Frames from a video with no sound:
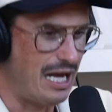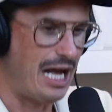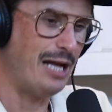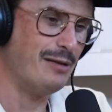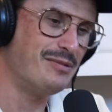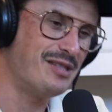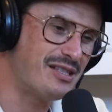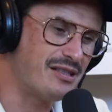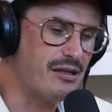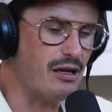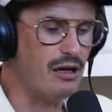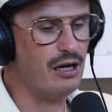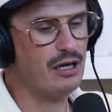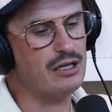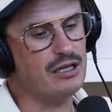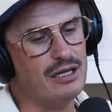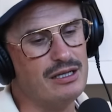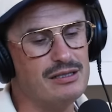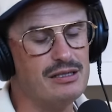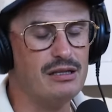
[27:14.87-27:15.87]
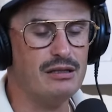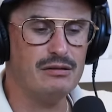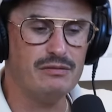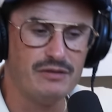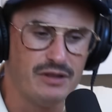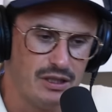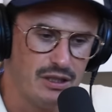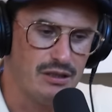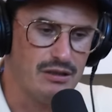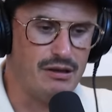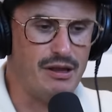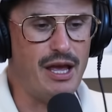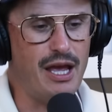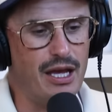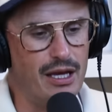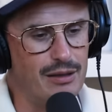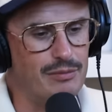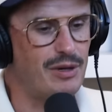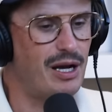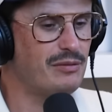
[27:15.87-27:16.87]
I'm stuck because of
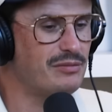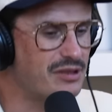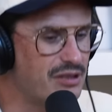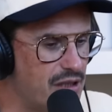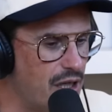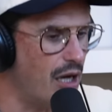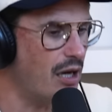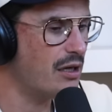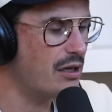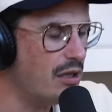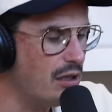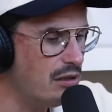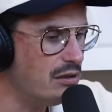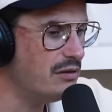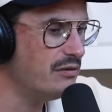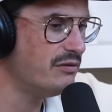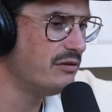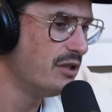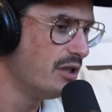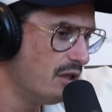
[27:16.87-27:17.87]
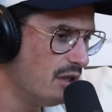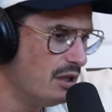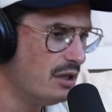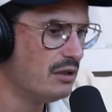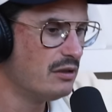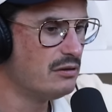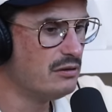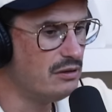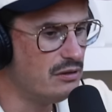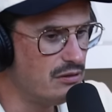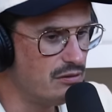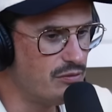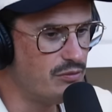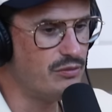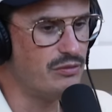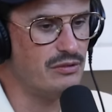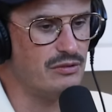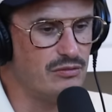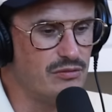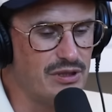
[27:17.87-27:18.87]
them. I'm stuck because of
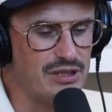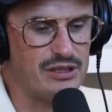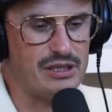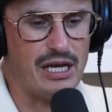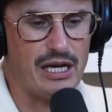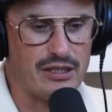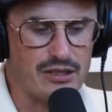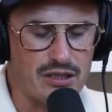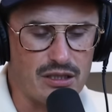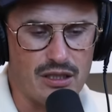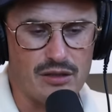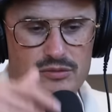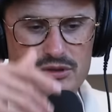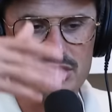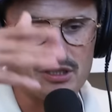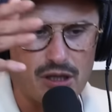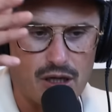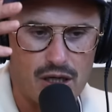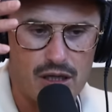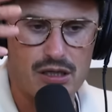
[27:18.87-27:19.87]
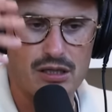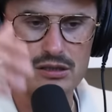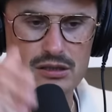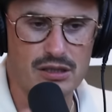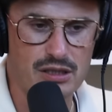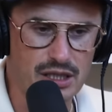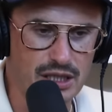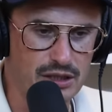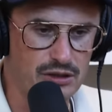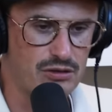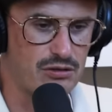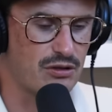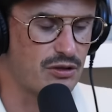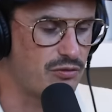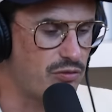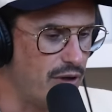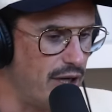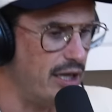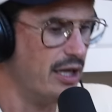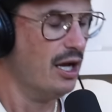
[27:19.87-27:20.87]
recession. I'm stuck because of the
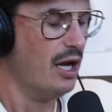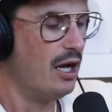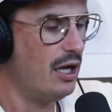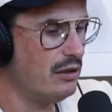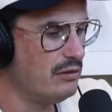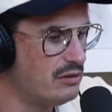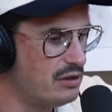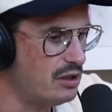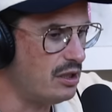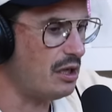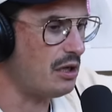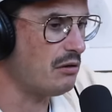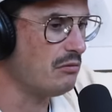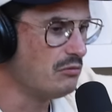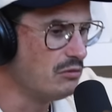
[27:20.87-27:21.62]
interest rate. I'm, stu-